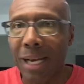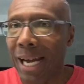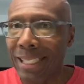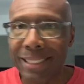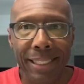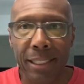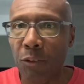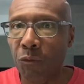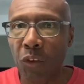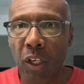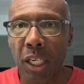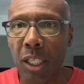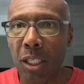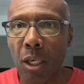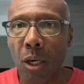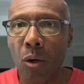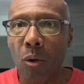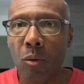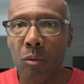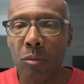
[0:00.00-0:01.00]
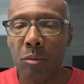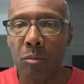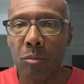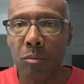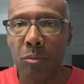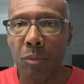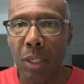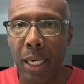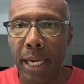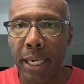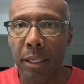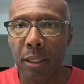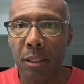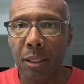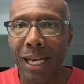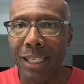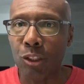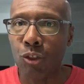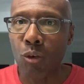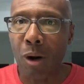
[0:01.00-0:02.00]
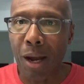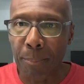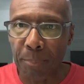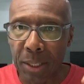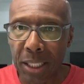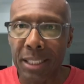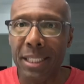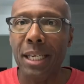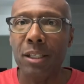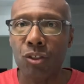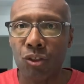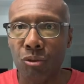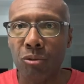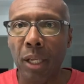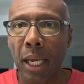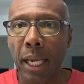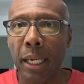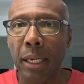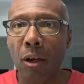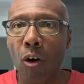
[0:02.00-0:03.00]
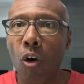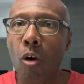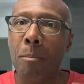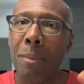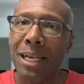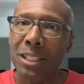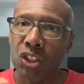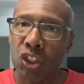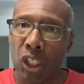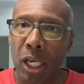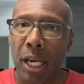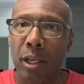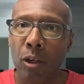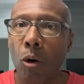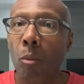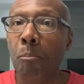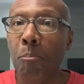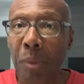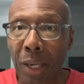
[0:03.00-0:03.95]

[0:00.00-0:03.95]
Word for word: I did a video, right? I dropped it yesterday on my channel.